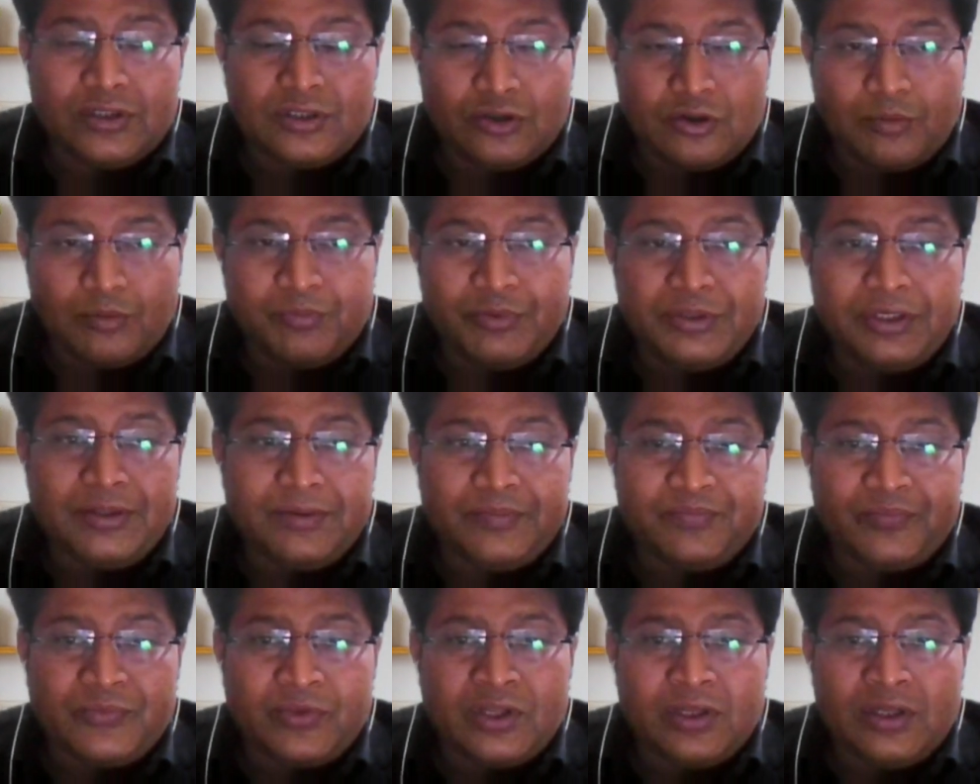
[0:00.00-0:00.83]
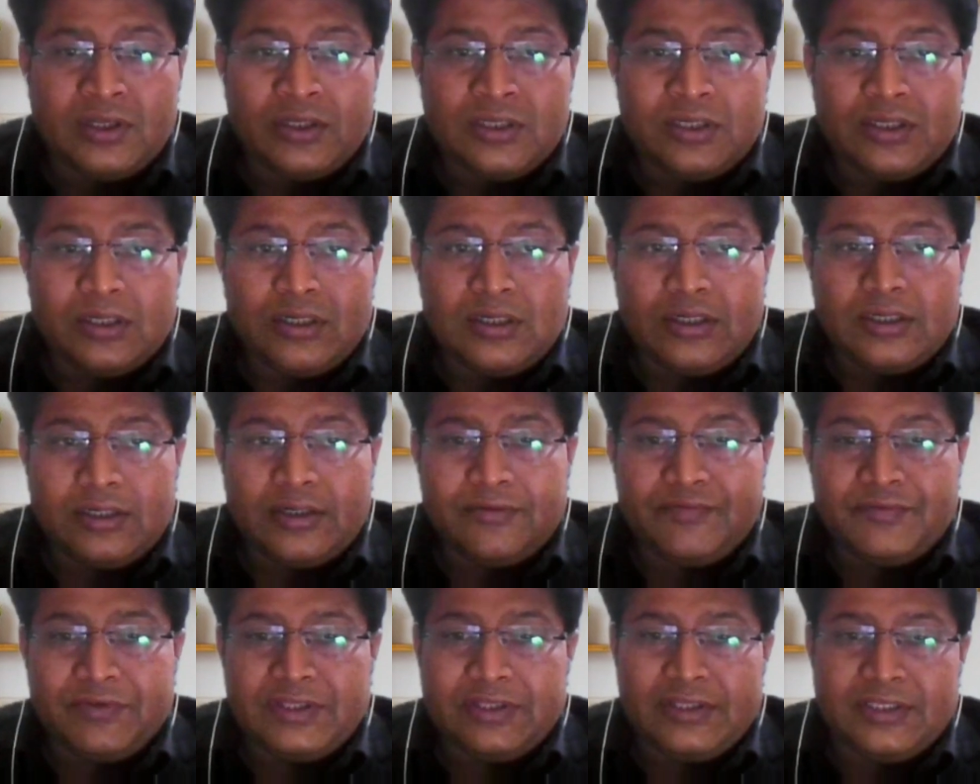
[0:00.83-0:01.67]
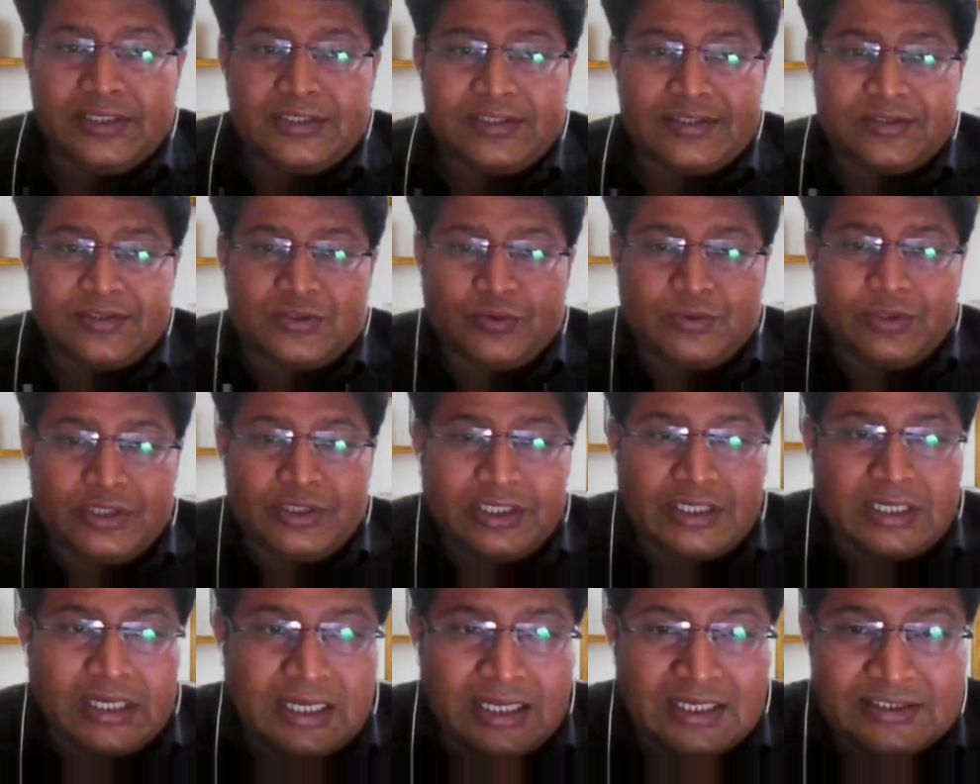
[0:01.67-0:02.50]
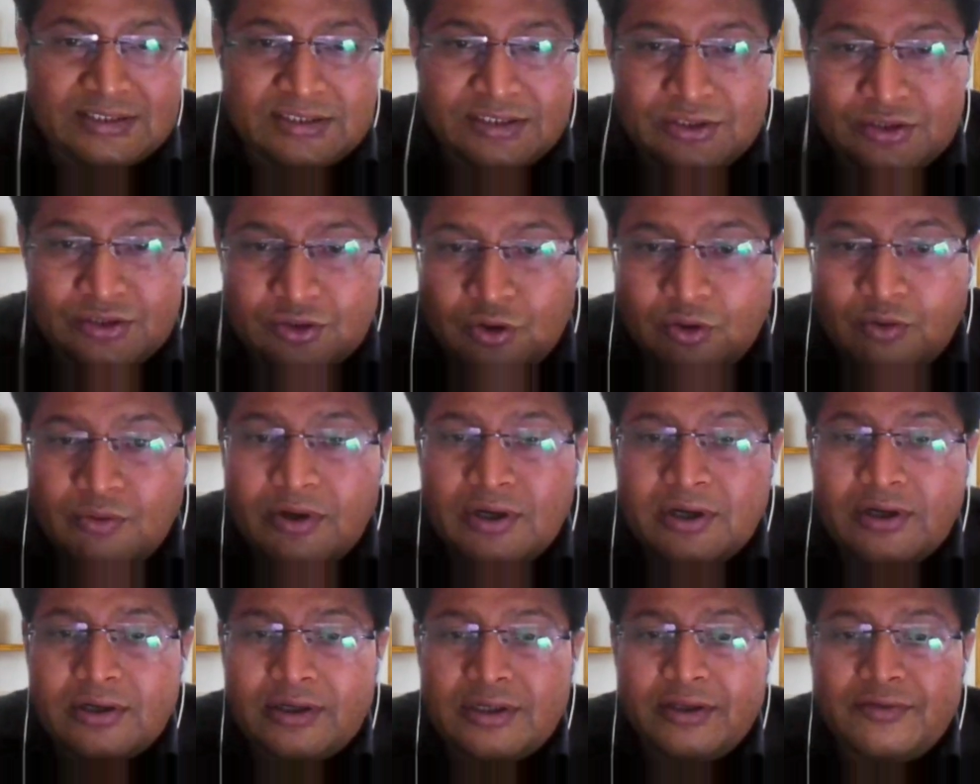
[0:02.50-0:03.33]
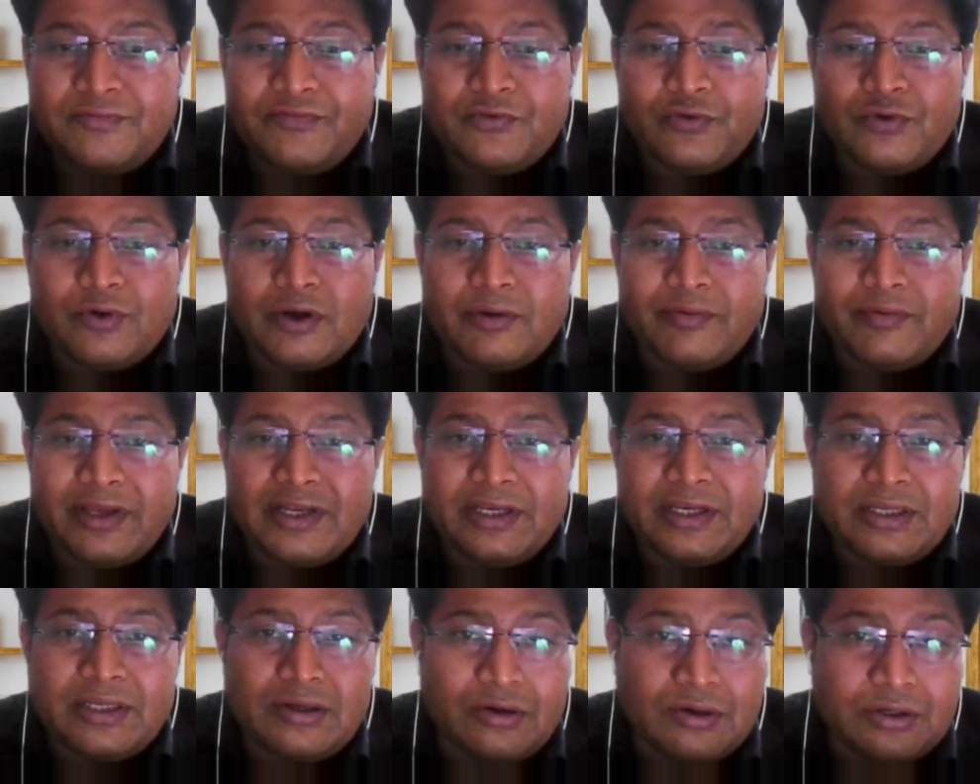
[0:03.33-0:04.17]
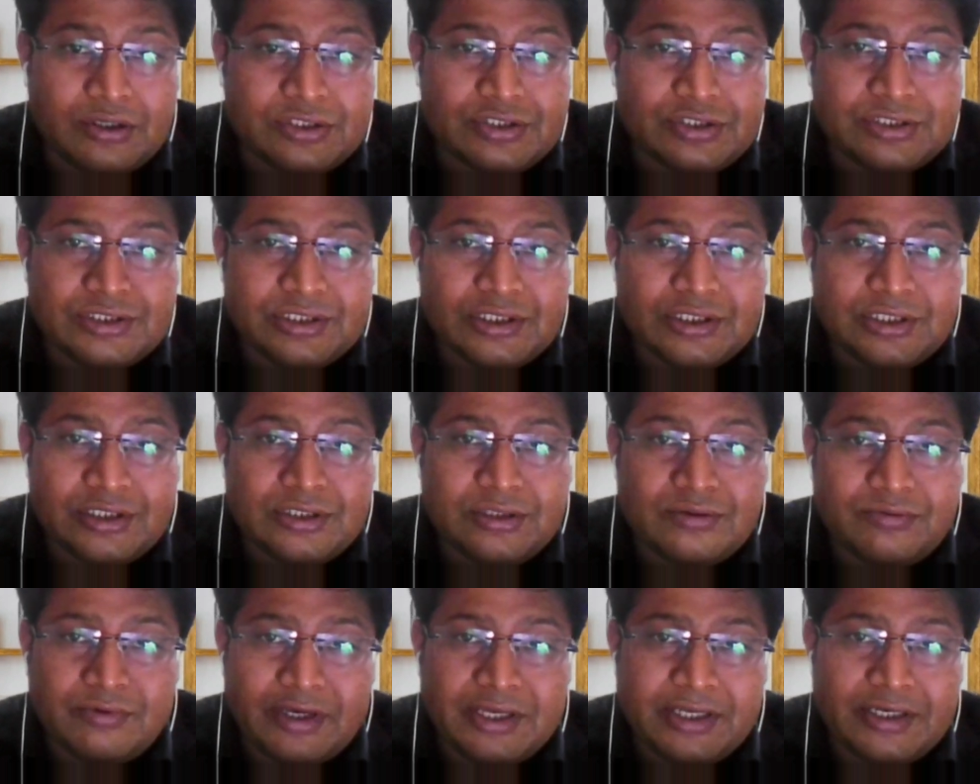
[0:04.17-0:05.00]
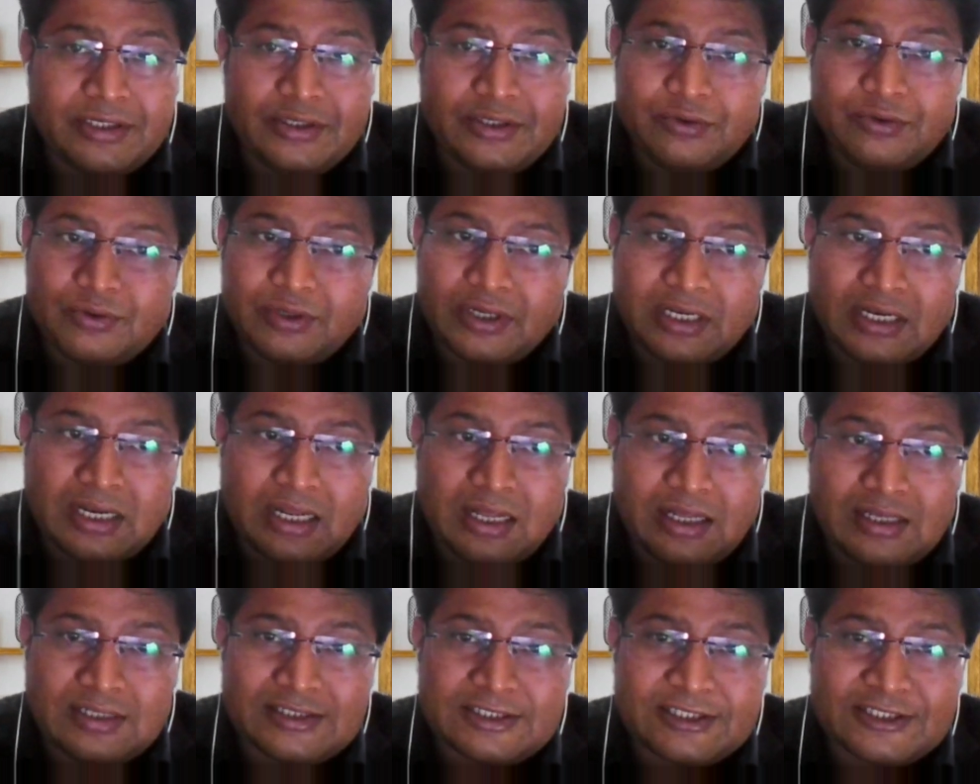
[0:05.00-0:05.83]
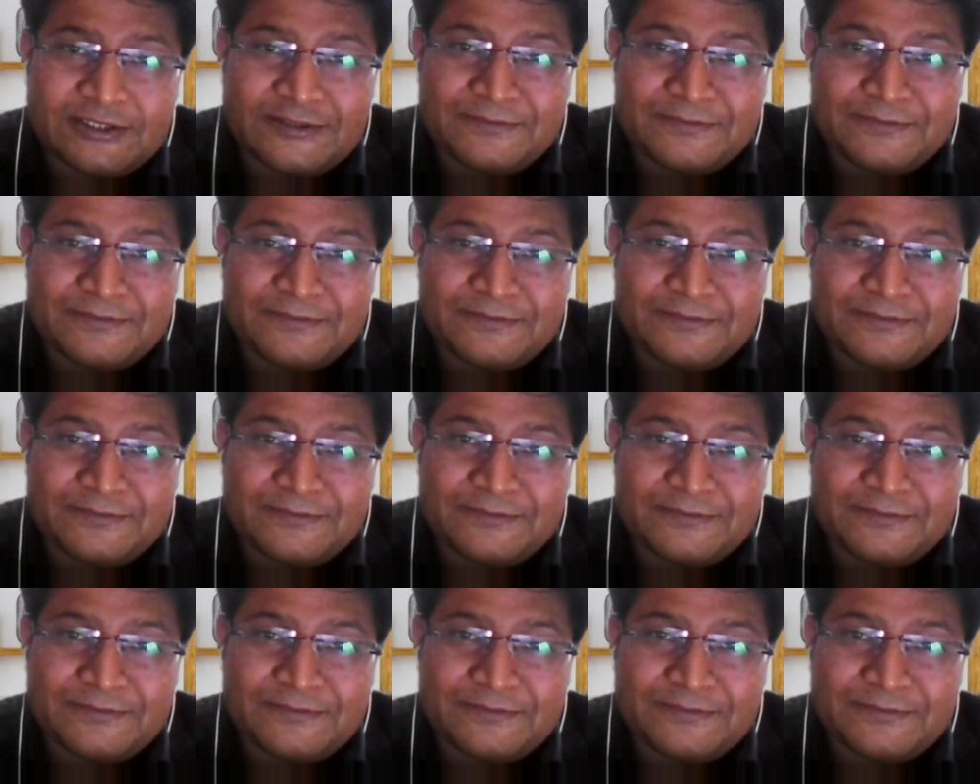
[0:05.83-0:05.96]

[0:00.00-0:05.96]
topic uh, with this today class is over if you have any question query you can ask